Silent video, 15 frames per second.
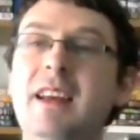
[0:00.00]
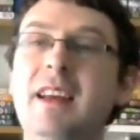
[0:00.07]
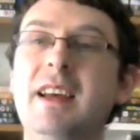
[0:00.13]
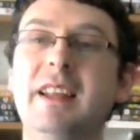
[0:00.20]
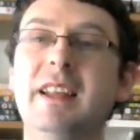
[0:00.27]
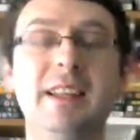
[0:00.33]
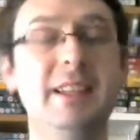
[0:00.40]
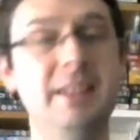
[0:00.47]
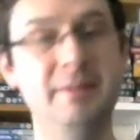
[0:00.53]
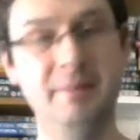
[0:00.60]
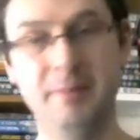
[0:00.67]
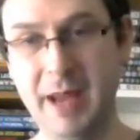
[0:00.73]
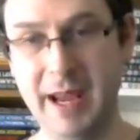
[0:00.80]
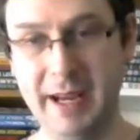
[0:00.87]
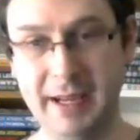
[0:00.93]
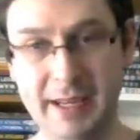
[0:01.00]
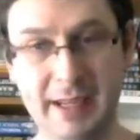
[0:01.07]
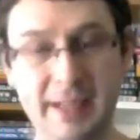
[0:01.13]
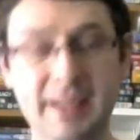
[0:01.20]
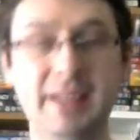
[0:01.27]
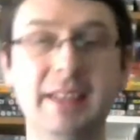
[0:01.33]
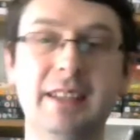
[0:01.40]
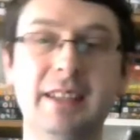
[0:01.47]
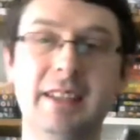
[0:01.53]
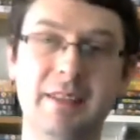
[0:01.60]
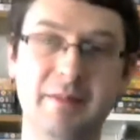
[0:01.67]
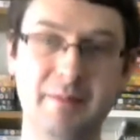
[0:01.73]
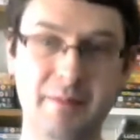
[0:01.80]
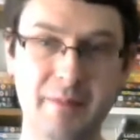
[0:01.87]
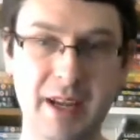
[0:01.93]
This is big,
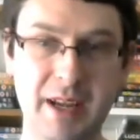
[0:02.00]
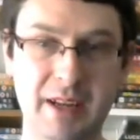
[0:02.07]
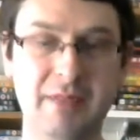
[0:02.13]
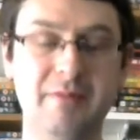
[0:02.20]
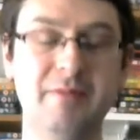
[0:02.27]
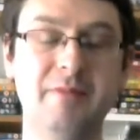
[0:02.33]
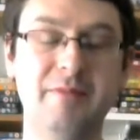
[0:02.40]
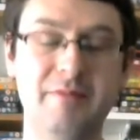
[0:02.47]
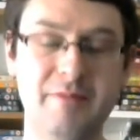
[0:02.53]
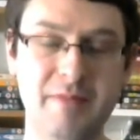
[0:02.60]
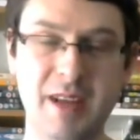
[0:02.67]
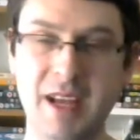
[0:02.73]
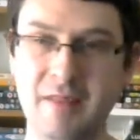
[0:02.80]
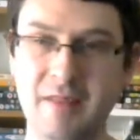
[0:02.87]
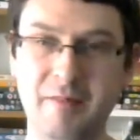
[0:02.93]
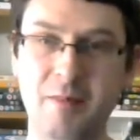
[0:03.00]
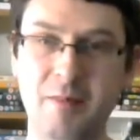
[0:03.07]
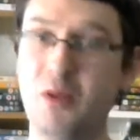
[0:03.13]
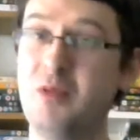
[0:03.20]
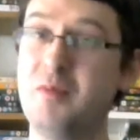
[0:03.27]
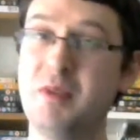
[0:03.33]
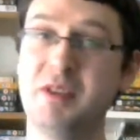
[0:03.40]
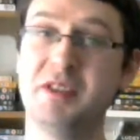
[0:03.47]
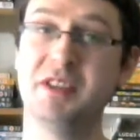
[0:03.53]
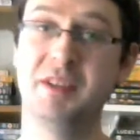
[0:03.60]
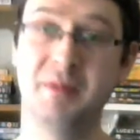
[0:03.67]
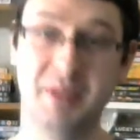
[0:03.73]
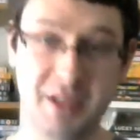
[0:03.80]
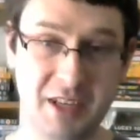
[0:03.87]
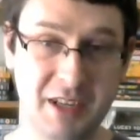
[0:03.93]
big blockbuster
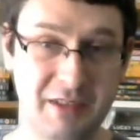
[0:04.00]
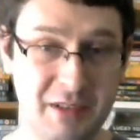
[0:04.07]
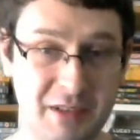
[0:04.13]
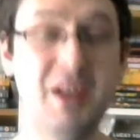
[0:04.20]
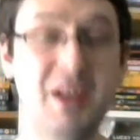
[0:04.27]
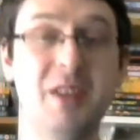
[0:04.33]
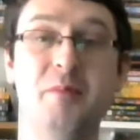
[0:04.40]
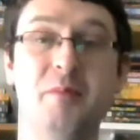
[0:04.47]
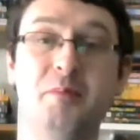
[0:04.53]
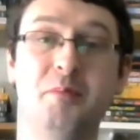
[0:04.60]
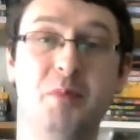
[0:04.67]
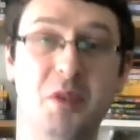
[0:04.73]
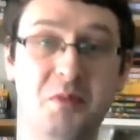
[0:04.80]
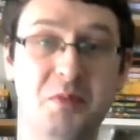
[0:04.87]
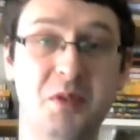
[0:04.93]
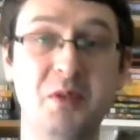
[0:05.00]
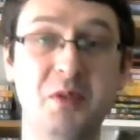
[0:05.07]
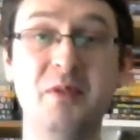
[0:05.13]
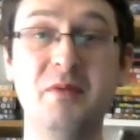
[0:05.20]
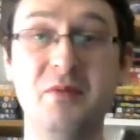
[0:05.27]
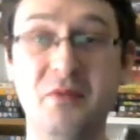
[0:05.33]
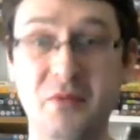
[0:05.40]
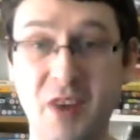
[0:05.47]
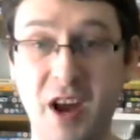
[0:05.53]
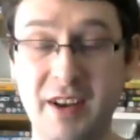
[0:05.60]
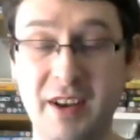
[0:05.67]
material, popcorn fun.